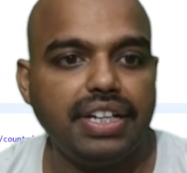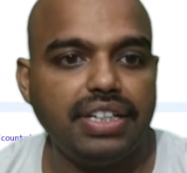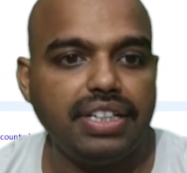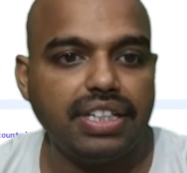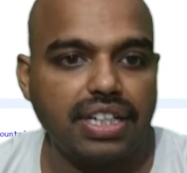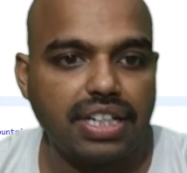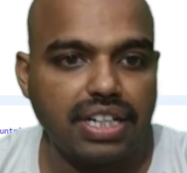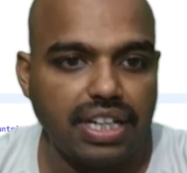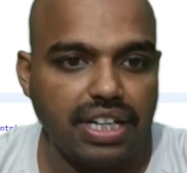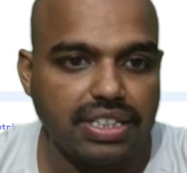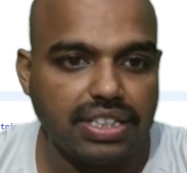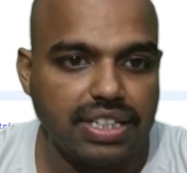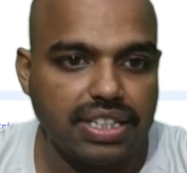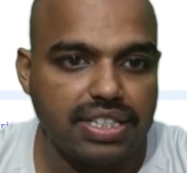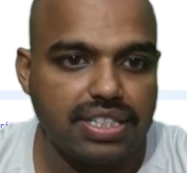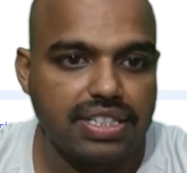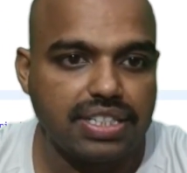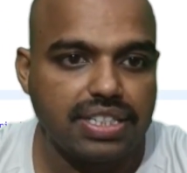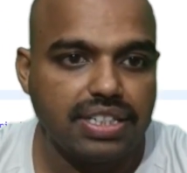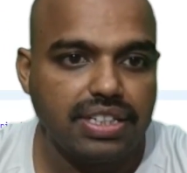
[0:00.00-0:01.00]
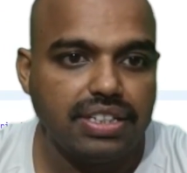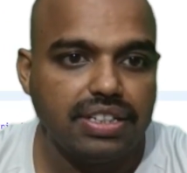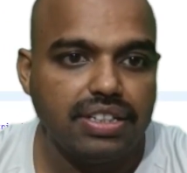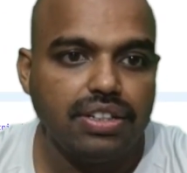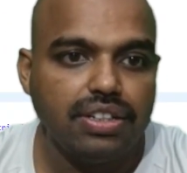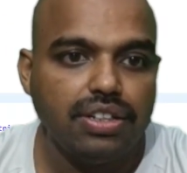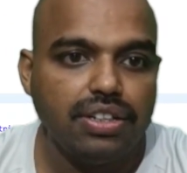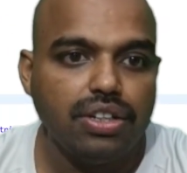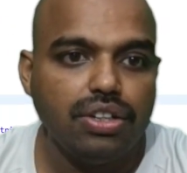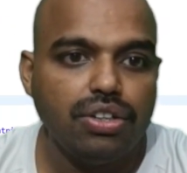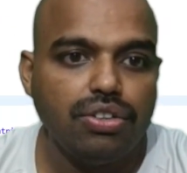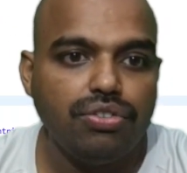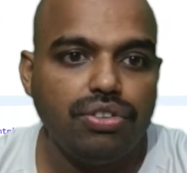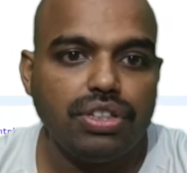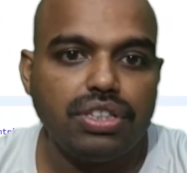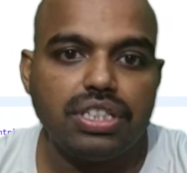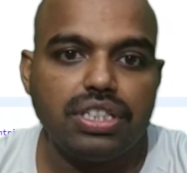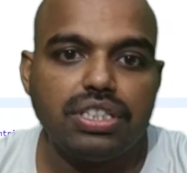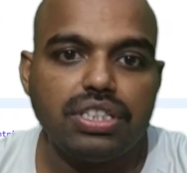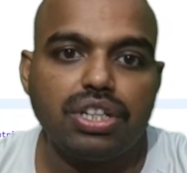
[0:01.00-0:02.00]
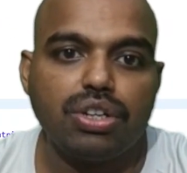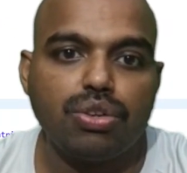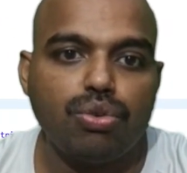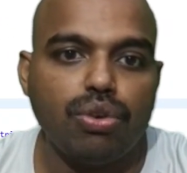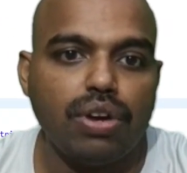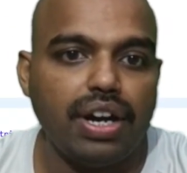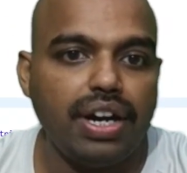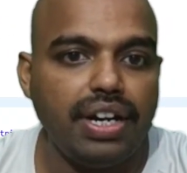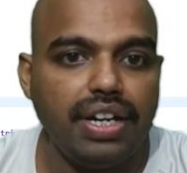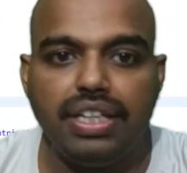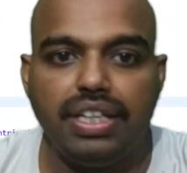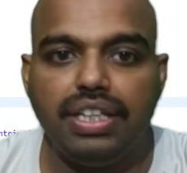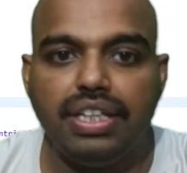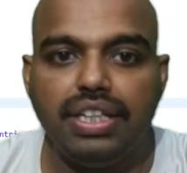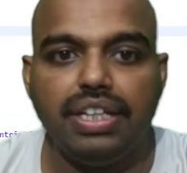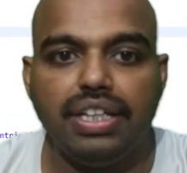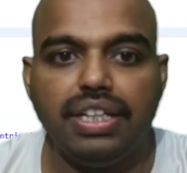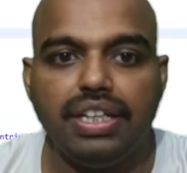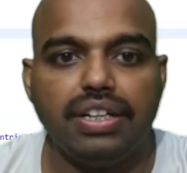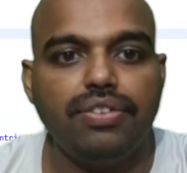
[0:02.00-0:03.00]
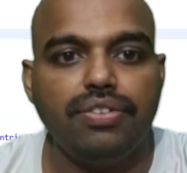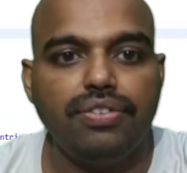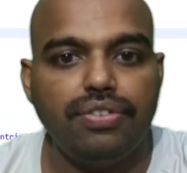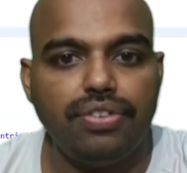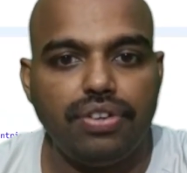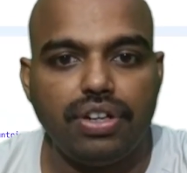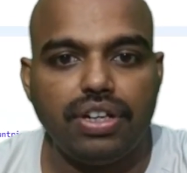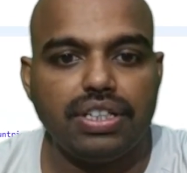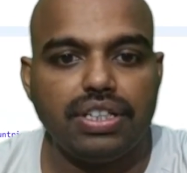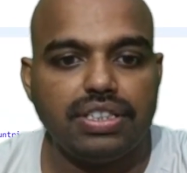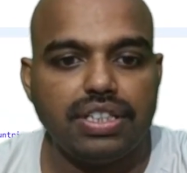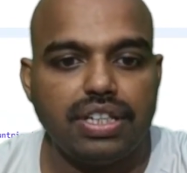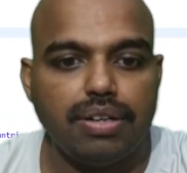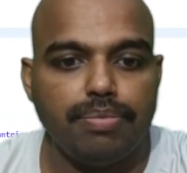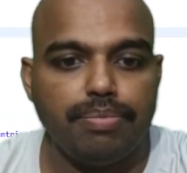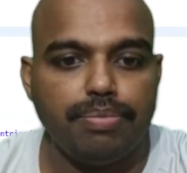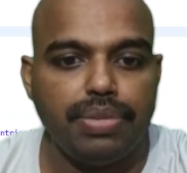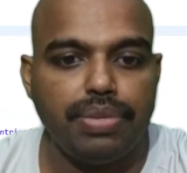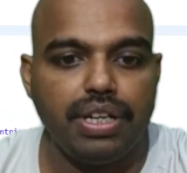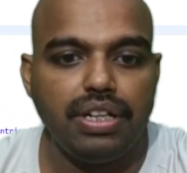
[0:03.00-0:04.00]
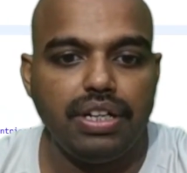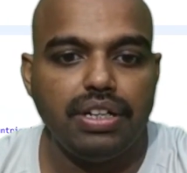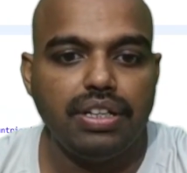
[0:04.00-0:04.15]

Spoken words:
the classes which is required here. For example,